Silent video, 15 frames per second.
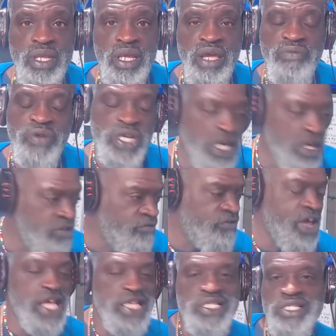If it comes
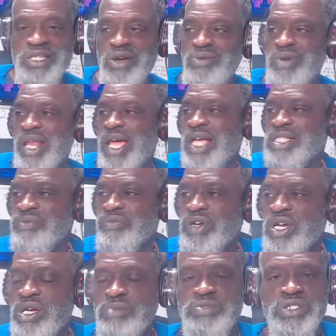fast, it don't last. If it
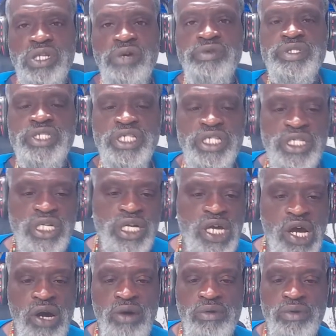comes slow, it's good to
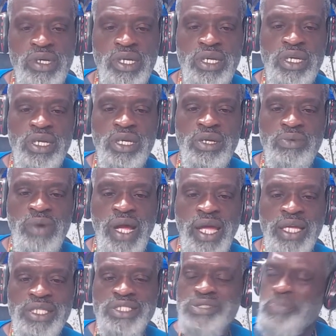go.
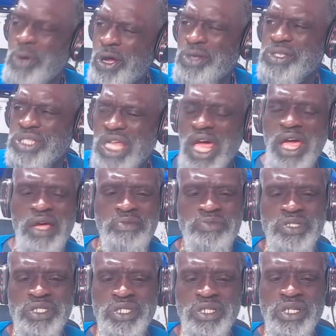Right? Small
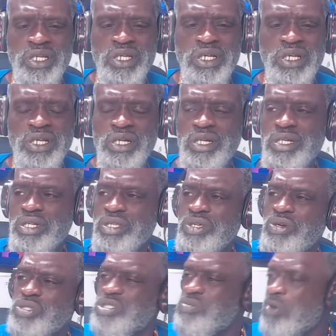steps
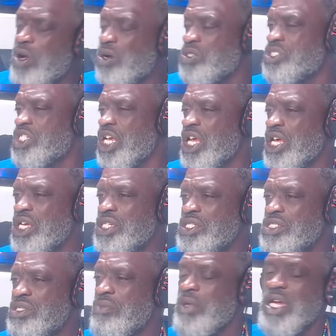your small change
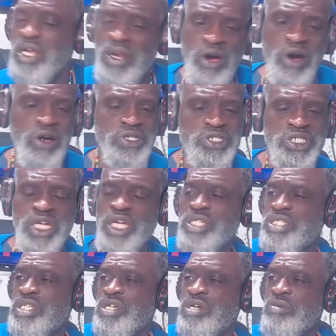to make a large change
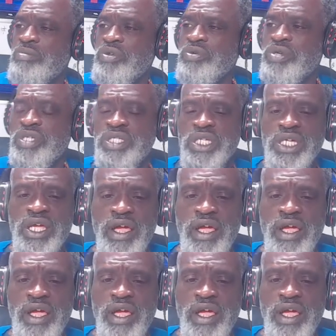in the community.